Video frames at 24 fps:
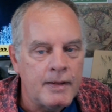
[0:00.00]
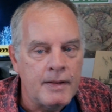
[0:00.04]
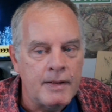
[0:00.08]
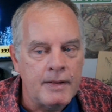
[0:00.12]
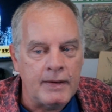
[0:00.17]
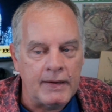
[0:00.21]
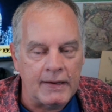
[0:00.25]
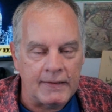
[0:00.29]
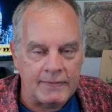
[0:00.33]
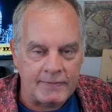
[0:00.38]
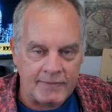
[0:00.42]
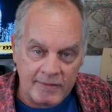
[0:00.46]

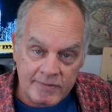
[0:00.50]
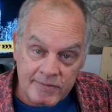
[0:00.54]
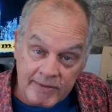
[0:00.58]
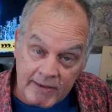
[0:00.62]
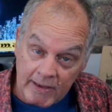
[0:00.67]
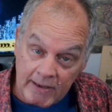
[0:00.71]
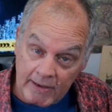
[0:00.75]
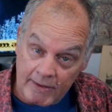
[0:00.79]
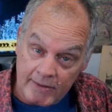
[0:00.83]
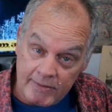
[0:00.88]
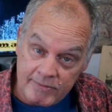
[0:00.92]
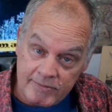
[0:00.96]
In this
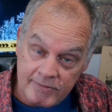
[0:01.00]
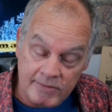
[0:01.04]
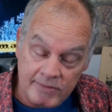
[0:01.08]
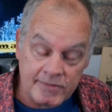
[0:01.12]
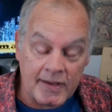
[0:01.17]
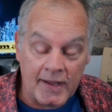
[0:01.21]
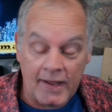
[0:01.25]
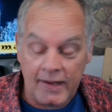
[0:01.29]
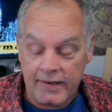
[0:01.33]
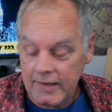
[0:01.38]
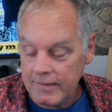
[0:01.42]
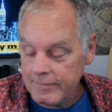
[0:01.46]
case, this
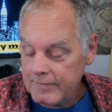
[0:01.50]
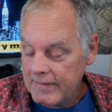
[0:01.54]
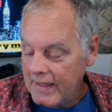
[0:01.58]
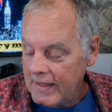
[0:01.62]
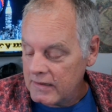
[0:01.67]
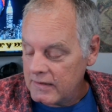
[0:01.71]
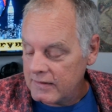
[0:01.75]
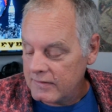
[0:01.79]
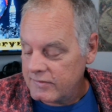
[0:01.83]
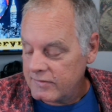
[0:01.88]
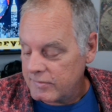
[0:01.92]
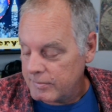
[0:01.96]
guy named
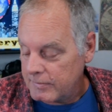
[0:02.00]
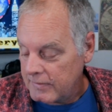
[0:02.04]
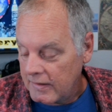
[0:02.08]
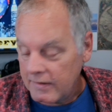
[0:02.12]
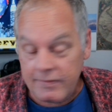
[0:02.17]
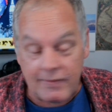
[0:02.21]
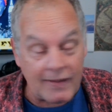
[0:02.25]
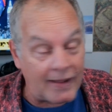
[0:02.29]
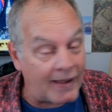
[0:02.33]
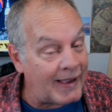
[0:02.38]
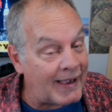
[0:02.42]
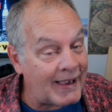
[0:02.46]
Alex Smith,
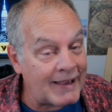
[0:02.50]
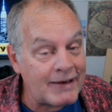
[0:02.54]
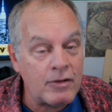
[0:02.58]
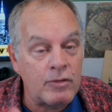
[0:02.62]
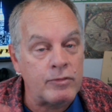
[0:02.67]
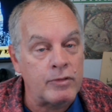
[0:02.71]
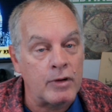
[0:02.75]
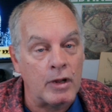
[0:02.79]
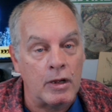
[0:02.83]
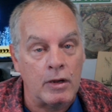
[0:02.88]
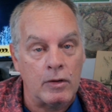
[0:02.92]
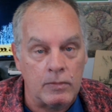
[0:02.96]
I don't
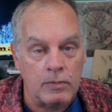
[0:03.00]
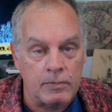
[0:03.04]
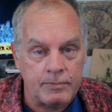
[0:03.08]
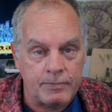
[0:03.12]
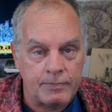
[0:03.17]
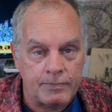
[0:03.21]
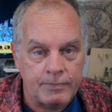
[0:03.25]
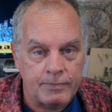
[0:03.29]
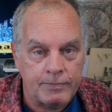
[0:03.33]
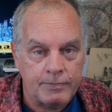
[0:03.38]
know him.